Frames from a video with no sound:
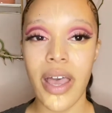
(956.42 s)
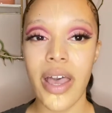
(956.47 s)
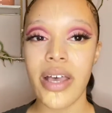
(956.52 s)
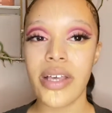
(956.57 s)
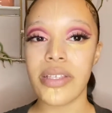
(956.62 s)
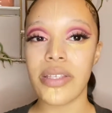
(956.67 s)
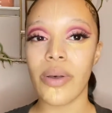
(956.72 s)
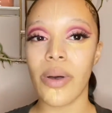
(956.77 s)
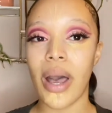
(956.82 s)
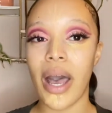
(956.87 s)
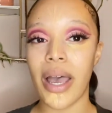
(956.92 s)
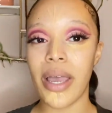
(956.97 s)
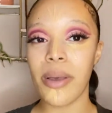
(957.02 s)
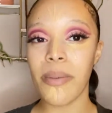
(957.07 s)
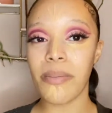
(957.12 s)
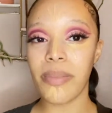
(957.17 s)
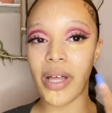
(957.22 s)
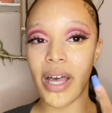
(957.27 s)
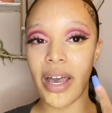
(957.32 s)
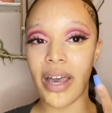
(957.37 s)
So I
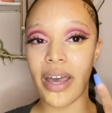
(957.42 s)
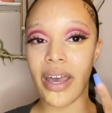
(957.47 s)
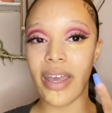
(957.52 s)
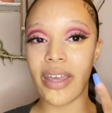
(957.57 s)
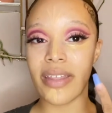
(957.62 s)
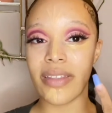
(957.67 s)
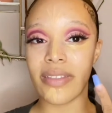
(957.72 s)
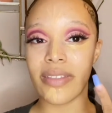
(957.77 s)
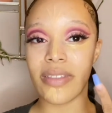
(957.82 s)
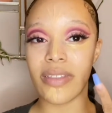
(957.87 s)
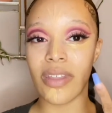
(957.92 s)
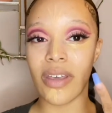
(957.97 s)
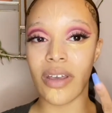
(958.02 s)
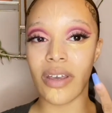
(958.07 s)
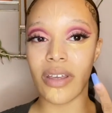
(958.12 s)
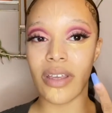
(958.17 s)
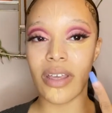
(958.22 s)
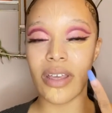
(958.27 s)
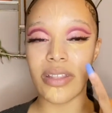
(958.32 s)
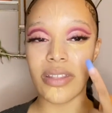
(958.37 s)
apply the
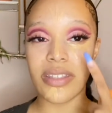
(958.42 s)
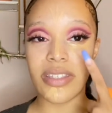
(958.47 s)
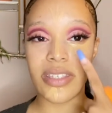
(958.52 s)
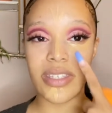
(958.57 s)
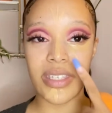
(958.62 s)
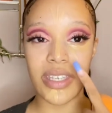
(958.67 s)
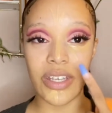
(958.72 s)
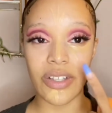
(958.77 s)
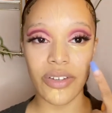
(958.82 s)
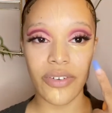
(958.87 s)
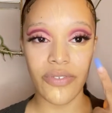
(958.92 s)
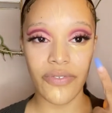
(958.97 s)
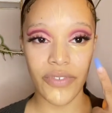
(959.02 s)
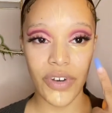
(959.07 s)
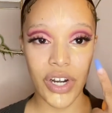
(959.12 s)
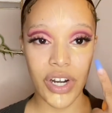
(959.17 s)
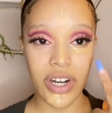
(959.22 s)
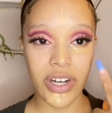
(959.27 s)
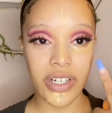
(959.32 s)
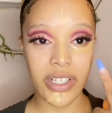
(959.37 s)
concealer
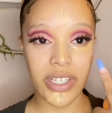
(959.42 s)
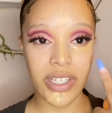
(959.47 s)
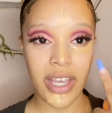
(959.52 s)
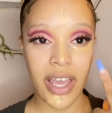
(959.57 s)
first